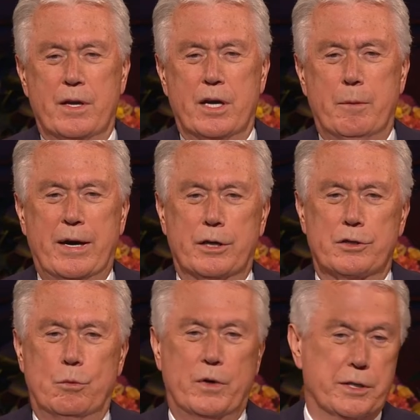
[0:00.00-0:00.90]

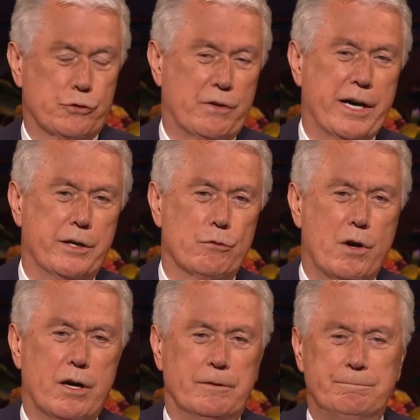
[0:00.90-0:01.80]
about what is right and
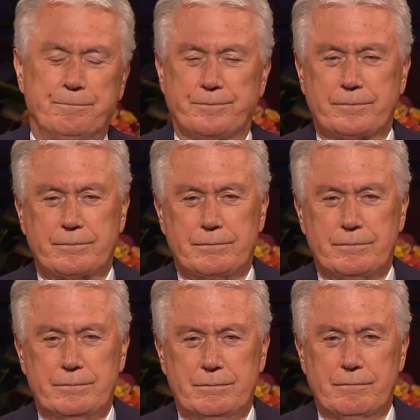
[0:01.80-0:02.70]
wrong.
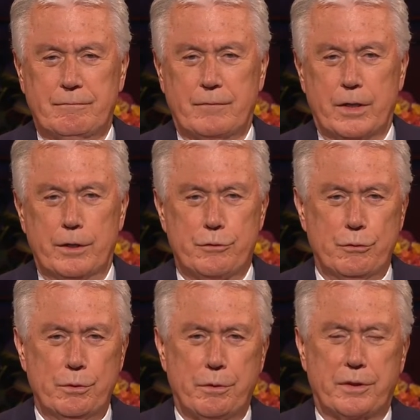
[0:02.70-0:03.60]

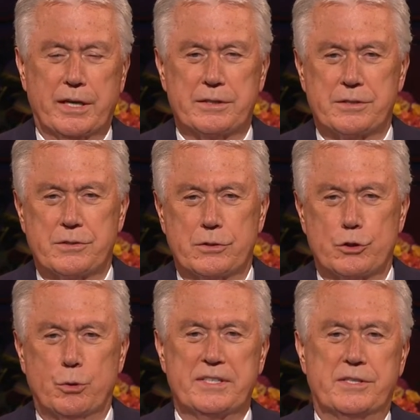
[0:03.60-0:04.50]
Truth gets
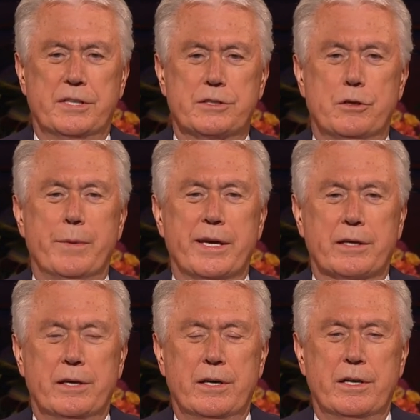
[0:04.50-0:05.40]
twisted to
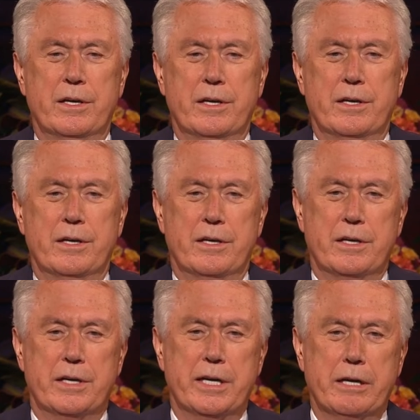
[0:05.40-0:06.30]
make
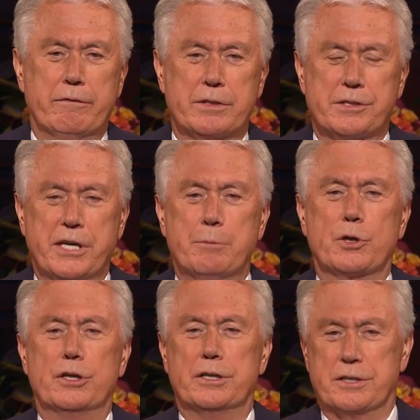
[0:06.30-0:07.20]
evil seem
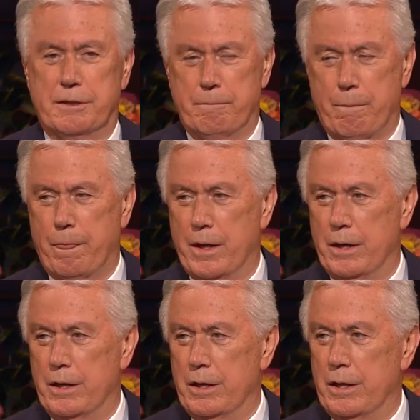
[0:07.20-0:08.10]
good
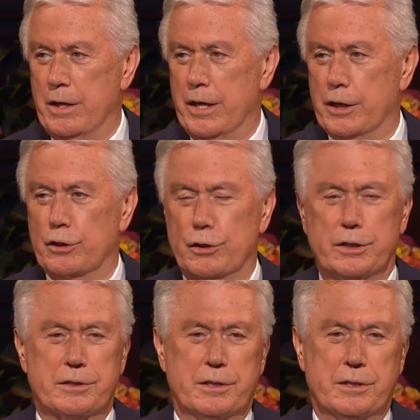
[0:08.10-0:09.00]
and
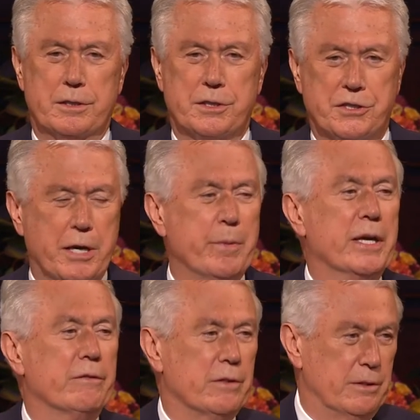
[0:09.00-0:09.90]
good seem
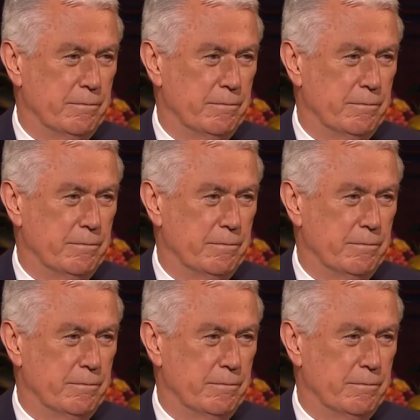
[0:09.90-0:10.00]
evil.